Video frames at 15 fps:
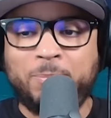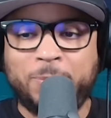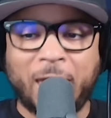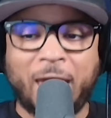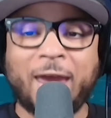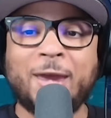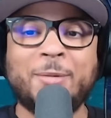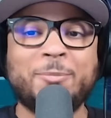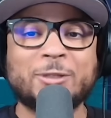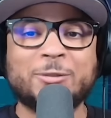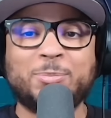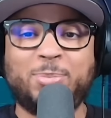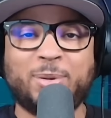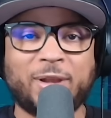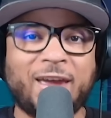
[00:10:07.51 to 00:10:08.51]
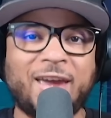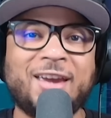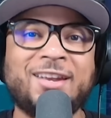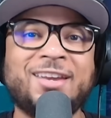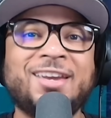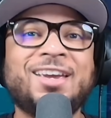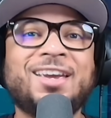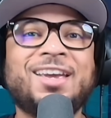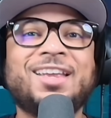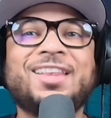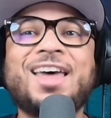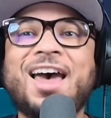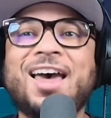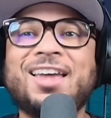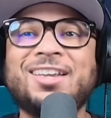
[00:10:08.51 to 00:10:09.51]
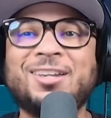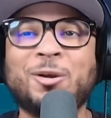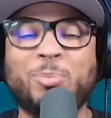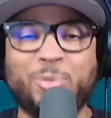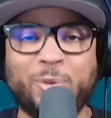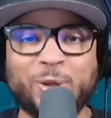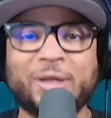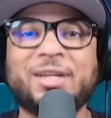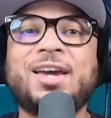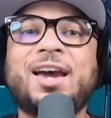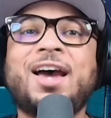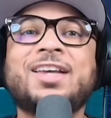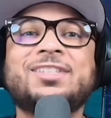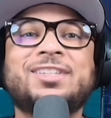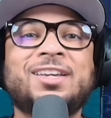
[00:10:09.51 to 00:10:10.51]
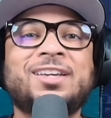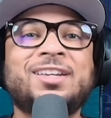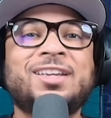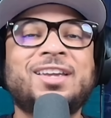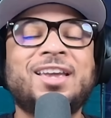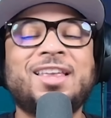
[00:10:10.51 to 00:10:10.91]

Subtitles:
game is played, that you're bringing guys in